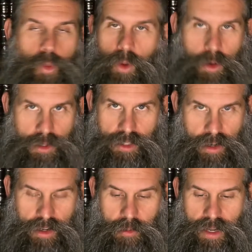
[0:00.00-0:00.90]
What are we
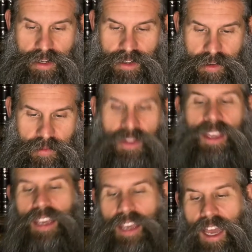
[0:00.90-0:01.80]
talking about here?
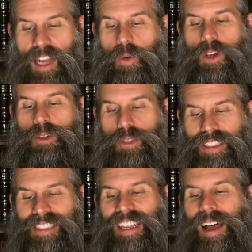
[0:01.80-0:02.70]
Anyone who
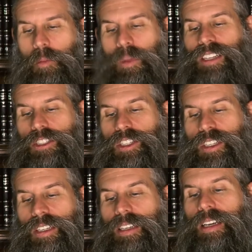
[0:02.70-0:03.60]
does not
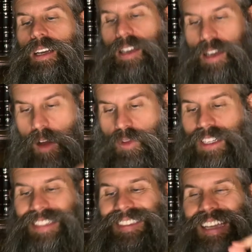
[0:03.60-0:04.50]
mention
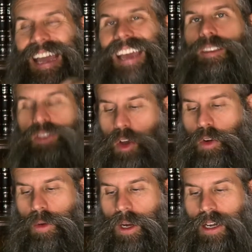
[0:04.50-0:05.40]
covenant and
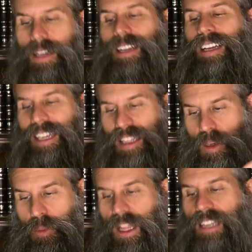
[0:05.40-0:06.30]
Torah in the
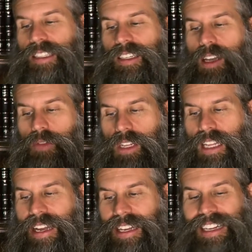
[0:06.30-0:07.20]
blessing of the
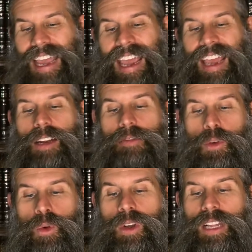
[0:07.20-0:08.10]
land and of the
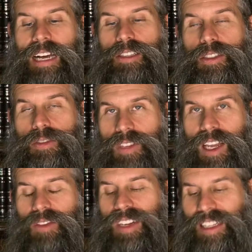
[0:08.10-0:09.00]
royal house of
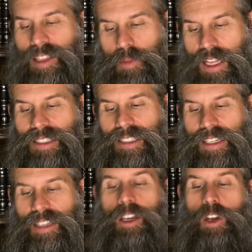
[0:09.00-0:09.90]
David in the
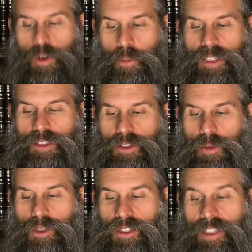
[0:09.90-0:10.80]
blessing, who builds
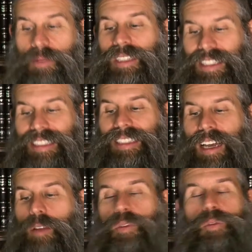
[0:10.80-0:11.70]
Jerusalem, did
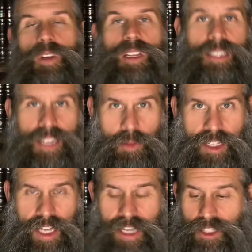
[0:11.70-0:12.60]
not fulfill his
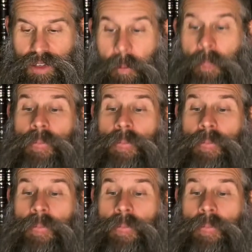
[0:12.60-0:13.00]
obligation.